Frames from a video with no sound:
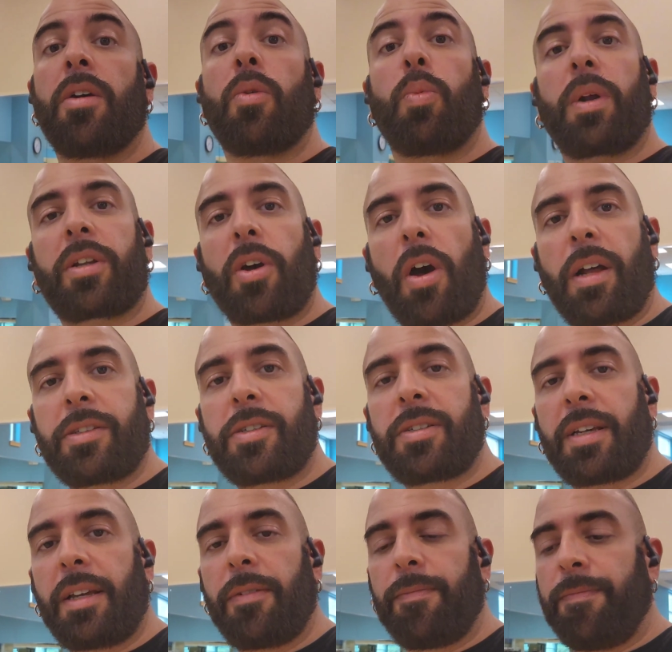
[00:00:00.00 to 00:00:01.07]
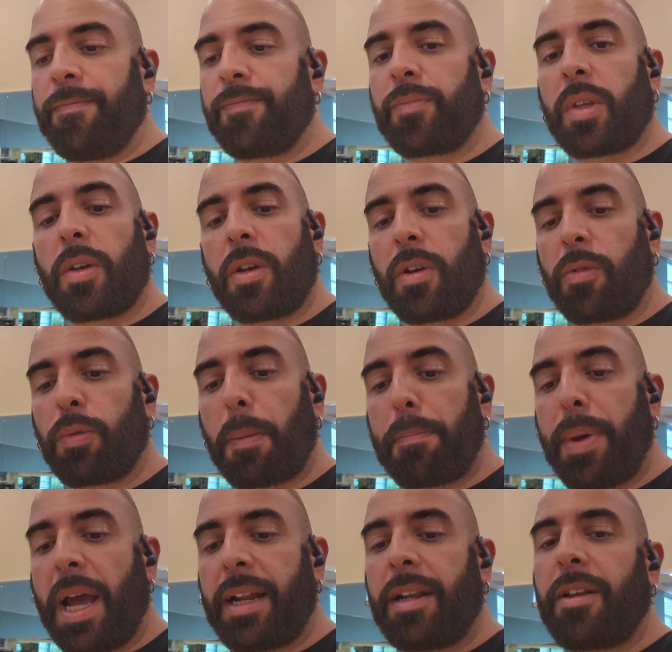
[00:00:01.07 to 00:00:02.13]
What causes it?
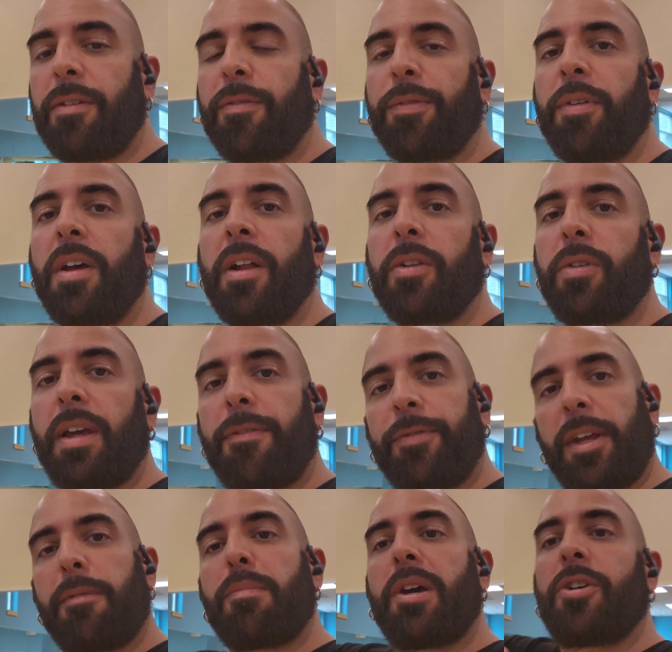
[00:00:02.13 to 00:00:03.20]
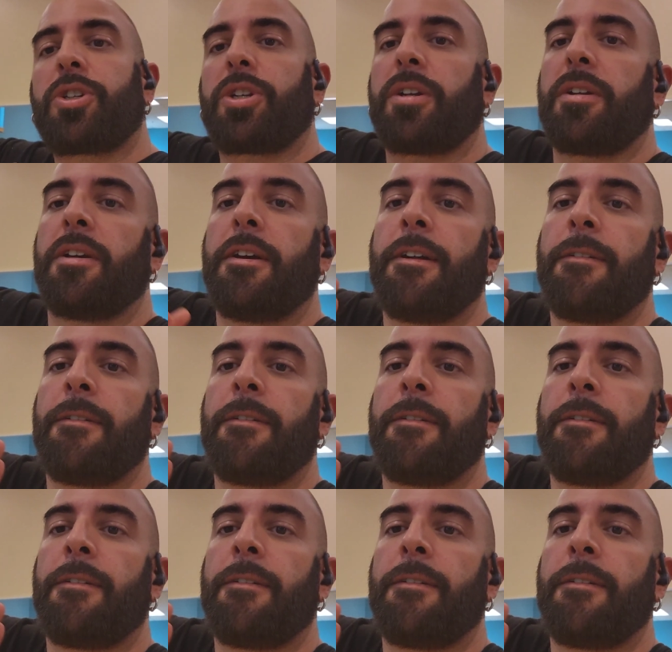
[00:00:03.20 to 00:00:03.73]
Repetitive lifting motion,